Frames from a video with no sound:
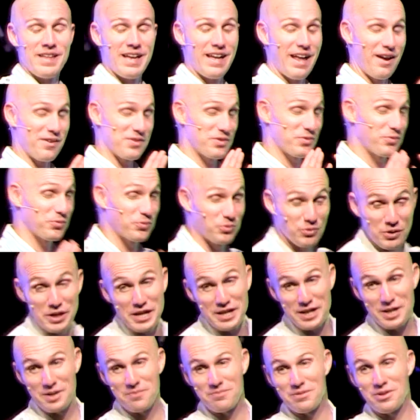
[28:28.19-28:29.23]
I was
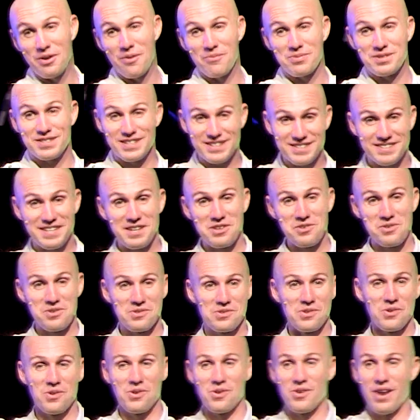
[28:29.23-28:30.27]
freedom. You know, I'm 16
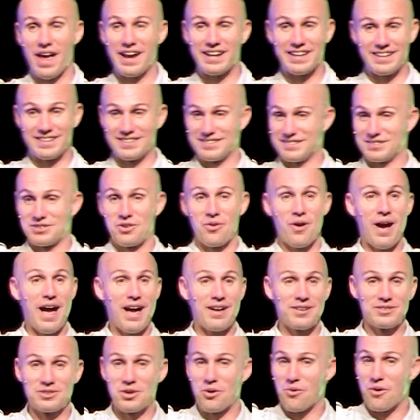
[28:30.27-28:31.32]
years old. I can go
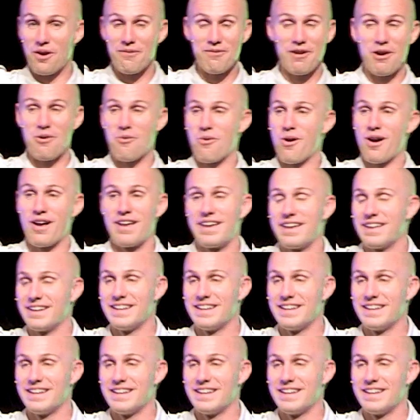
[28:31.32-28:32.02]
out and go wherever I want.